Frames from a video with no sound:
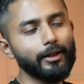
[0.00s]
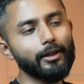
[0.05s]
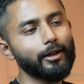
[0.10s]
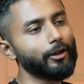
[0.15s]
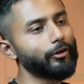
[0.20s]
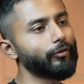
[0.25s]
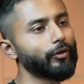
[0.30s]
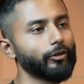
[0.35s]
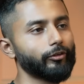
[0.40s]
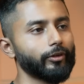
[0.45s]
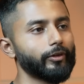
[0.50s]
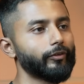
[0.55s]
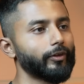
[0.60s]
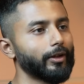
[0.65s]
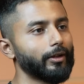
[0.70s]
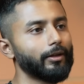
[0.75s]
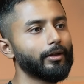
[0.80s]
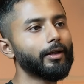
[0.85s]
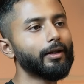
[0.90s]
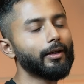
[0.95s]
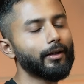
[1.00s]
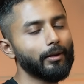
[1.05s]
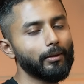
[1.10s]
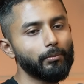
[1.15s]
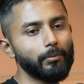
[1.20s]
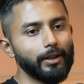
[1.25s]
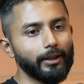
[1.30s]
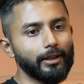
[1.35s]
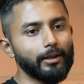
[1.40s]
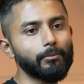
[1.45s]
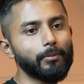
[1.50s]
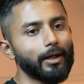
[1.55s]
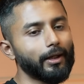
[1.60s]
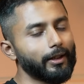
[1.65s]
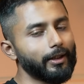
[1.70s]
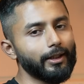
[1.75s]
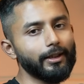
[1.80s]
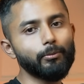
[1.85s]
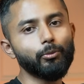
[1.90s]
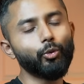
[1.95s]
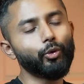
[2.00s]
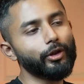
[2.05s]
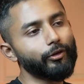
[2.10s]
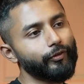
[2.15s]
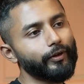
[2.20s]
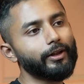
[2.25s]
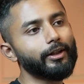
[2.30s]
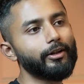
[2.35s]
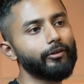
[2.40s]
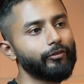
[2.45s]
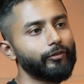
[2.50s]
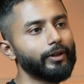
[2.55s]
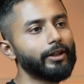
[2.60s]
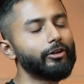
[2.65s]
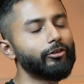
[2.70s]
conversions and making marketing more effective in